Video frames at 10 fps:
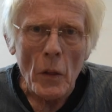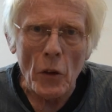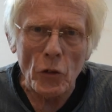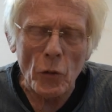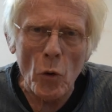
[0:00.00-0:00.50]

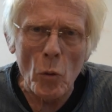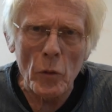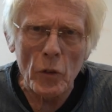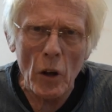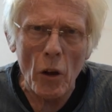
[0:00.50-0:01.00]
There's a form
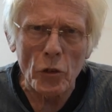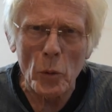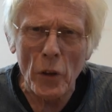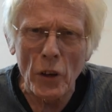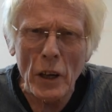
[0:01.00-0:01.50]
of glass
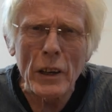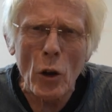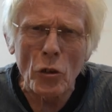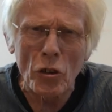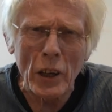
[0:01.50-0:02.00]
with an
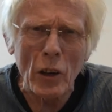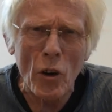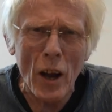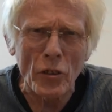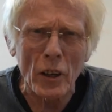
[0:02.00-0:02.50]

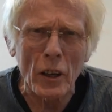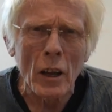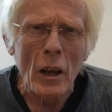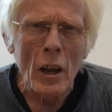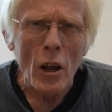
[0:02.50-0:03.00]

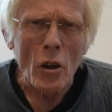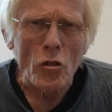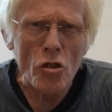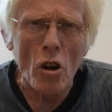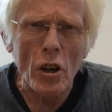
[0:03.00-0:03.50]
idiosyncratic
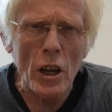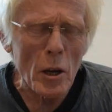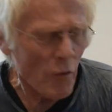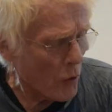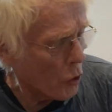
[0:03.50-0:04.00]

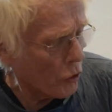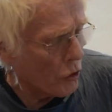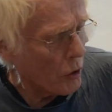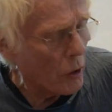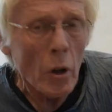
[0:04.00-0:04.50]
chunky
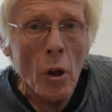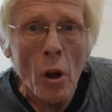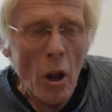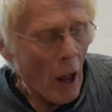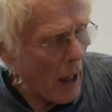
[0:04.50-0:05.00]
foot.
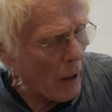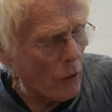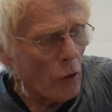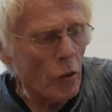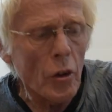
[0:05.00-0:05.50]

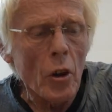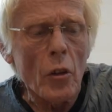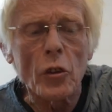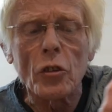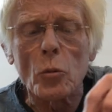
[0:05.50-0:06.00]
And
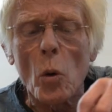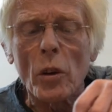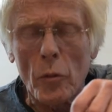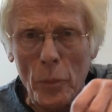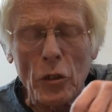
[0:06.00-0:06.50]
this is one of them.